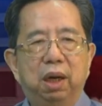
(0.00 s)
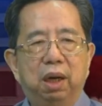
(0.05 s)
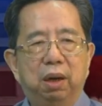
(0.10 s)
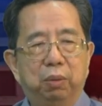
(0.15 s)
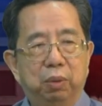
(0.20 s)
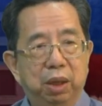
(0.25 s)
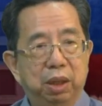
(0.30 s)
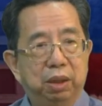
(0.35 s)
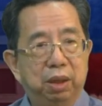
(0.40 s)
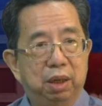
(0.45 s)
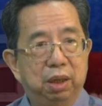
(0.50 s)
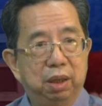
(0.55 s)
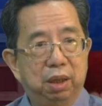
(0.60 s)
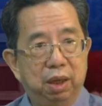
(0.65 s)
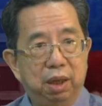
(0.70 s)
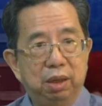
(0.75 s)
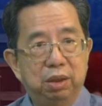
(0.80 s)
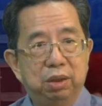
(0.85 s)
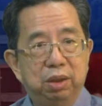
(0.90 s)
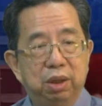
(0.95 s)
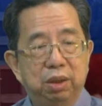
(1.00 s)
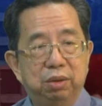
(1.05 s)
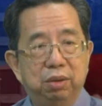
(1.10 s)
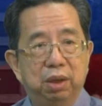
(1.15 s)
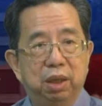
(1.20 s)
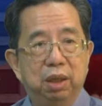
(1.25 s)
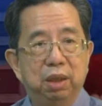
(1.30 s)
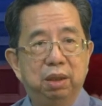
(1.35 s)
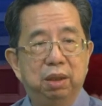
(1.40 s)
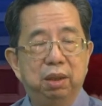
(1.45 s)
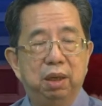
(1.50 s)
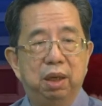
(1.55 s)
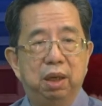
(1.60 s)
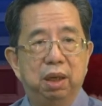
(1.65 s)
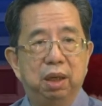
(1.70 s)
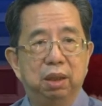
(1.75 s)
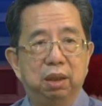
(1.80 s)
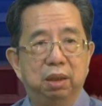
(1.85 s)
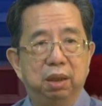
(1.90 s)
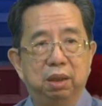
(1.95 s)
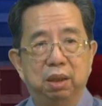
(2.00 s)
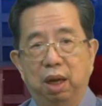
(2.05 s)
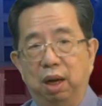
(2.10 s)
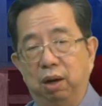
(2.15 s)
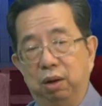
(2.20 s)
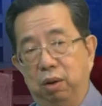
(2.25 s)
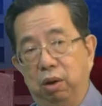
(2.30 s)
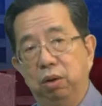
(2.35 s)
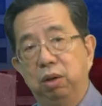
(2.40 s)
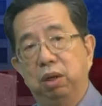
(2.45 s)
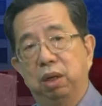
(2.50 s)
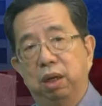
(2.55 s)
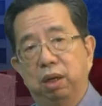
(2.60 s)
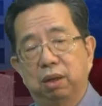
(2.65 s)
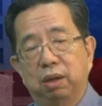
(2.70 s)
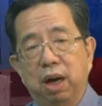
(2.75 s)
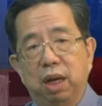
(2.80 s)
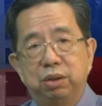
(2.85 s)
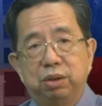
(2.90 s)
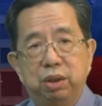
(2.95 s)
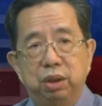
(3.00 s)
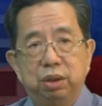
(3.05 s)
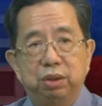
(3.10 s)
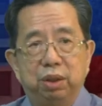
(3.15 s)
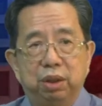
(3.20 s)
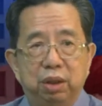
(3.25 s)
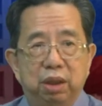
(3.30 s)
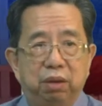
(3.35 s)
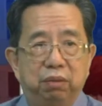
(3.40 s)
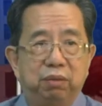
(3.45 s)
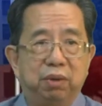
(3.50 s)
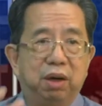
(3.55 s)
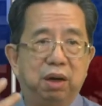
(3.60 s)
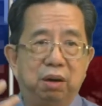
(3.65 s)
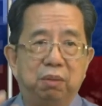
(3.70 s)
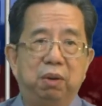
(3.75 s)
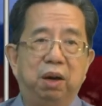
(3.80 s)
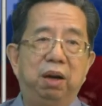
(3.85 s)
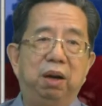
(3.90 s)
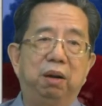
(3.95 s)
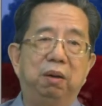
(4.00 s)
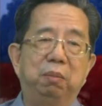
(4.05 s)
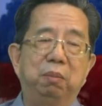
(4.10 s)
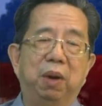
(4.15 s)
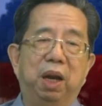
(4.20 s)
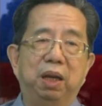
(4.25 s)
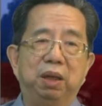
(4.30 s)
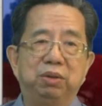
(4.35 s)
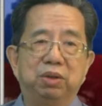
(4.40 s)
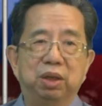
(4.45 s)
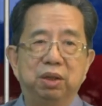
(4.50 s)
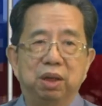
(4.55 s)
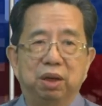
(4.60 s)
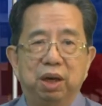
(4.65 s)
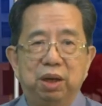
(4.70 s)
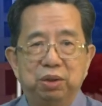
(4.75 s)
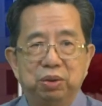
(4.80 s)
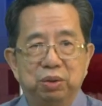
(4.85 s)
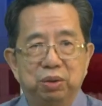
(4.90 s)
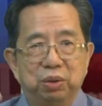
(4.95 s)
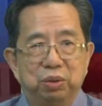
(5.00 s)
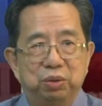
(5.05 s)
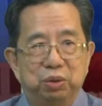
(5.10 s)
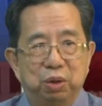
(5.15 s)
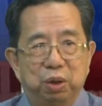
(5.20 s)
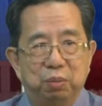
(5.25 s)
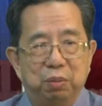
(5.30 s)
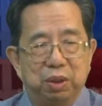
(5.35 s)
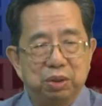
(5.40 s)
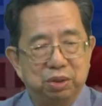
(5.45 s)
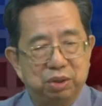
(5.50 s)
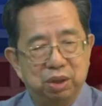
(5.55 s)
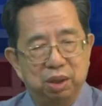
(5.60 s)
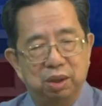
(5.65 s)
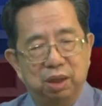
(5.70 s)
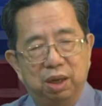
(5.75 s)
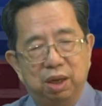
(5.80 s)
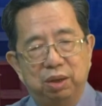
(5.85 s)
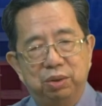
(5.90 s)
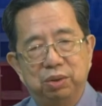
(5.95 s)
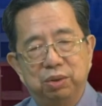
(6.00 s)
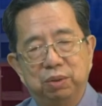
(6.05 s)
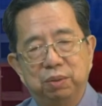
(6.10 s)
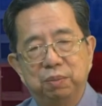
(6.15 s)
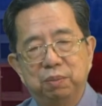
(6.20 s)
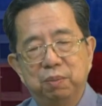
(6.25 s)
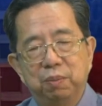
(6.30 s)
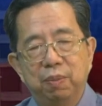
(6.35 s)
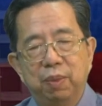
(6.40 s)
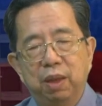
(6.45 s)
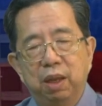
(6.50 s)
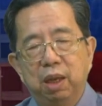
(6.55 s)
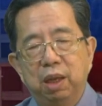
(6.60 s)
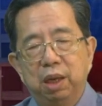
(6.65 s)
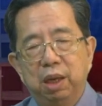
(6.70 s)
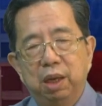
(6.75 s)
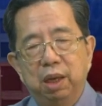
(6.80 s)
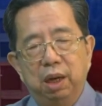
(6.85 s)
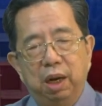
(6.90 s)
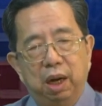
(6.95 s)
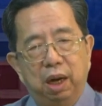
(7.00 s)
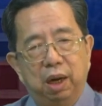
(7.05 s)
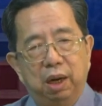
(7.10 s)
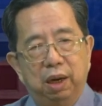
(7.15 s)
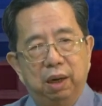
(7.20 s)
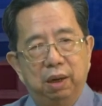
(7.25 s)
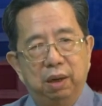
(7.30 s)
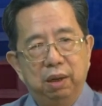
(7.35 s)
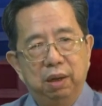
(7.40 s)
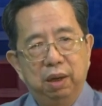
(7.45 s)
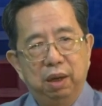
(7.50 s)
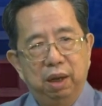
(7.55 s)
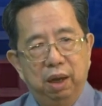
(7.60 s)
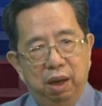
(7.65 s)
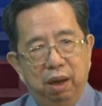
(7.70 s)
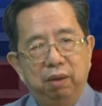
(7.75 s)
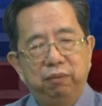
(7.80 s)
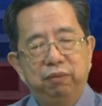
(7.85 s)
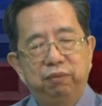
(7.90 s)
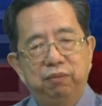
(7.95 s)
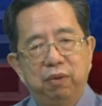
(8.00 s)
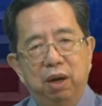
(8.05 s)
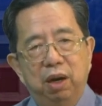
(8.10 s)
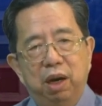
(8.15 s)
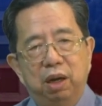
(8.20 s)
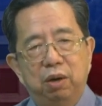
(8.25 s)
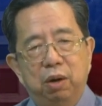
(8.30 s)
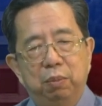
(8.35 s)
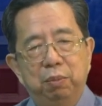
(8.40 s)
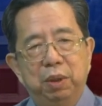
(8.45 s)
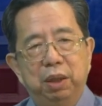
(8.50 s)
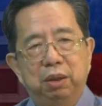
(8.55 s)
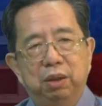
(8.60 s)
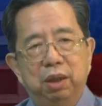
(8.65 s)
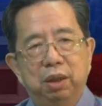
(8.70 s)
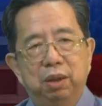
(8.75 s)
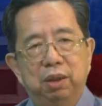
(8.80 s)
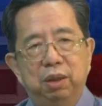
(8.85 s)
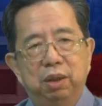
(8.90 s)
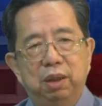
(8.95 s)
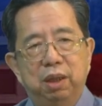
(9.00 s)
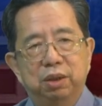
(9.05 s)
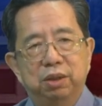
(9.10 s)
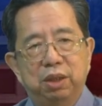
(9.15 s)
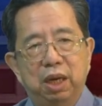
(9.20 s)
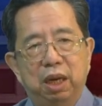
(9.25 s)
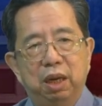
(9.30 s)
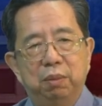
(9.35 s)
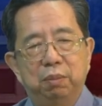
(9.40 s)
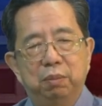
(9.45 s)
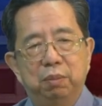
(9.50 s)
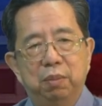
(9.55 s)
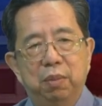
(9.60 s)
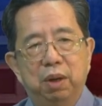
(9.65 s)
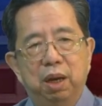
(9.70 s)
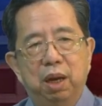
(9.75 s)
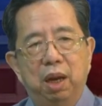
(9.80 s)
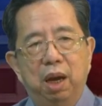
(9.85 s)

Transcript: whether their children and or their grandchildren, if they're my generation or Joma's generation, have committed the same